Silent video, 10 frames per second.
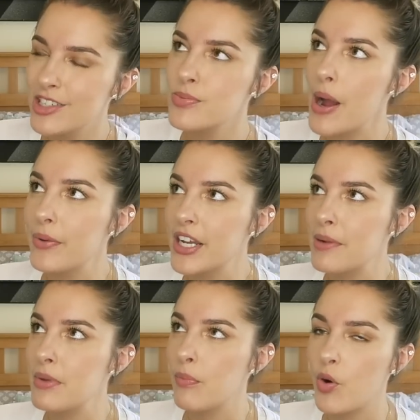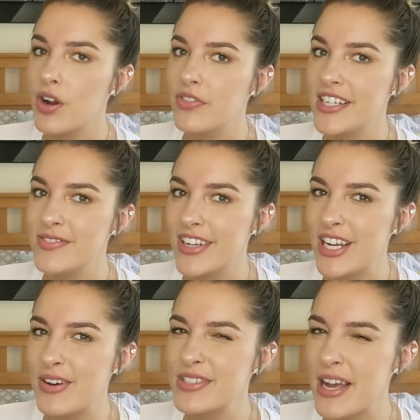there's probably going to be more of these
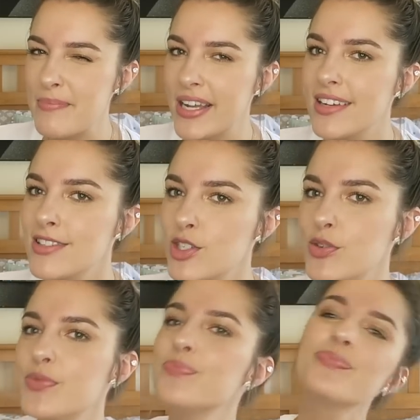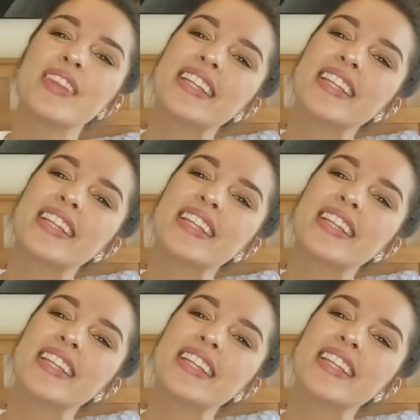videos coming soon.